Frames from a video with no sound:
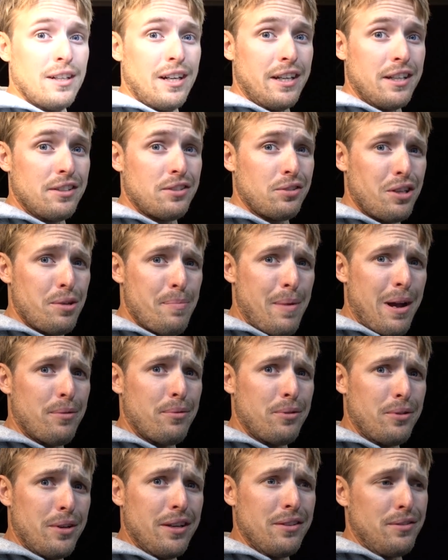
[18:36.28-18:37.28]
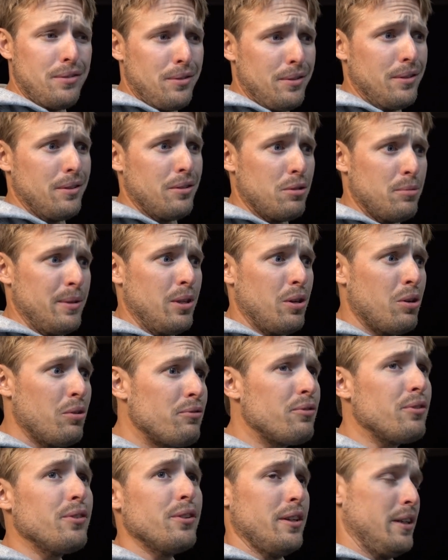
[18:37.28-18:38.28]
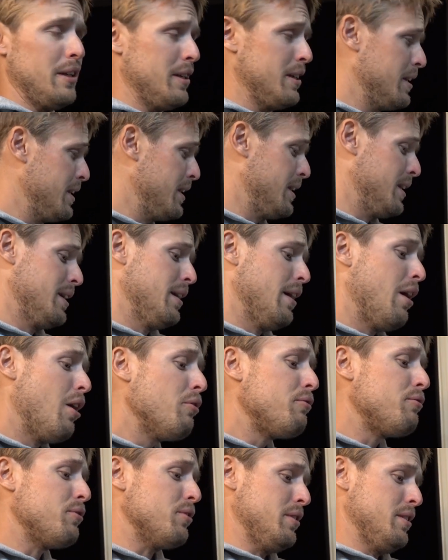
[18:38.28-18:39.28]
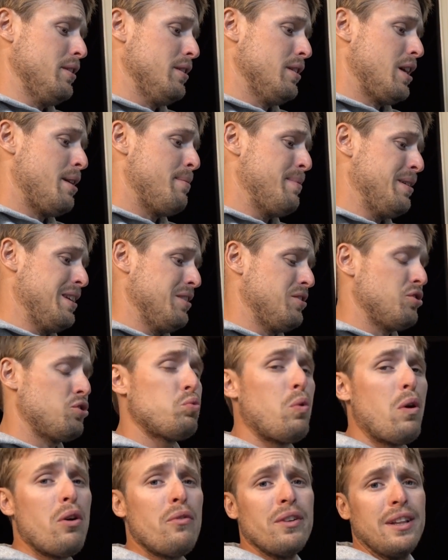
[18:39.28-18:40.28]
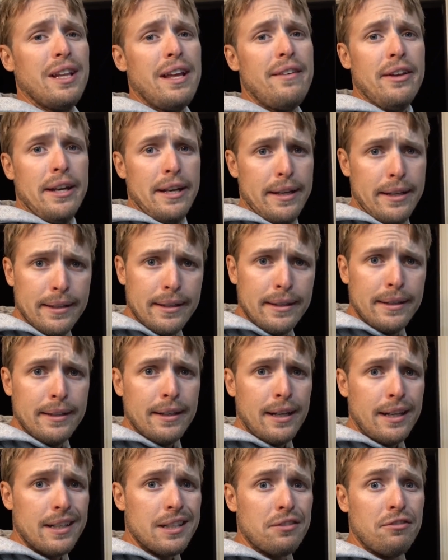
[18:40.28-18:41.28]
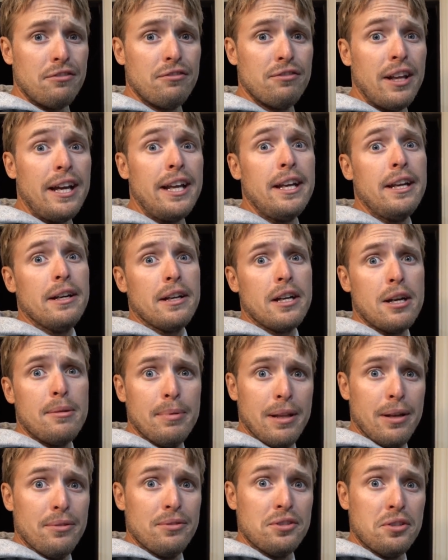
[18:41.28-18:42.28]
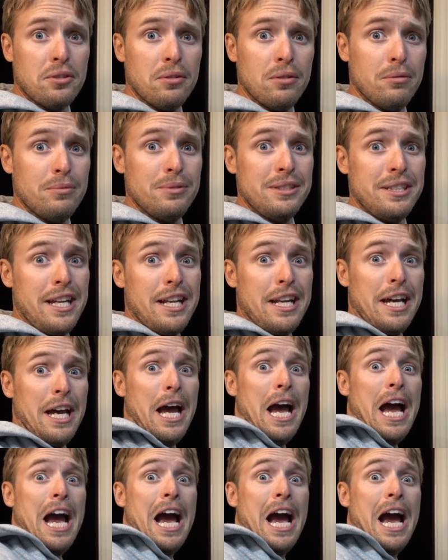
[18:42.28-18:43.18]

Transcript: I guess I'll get back with you guys here in a little bit. Hopefully, hopefully. I mean, it's twelve eleven. I got a flight in a couple hours to go to Louisiana.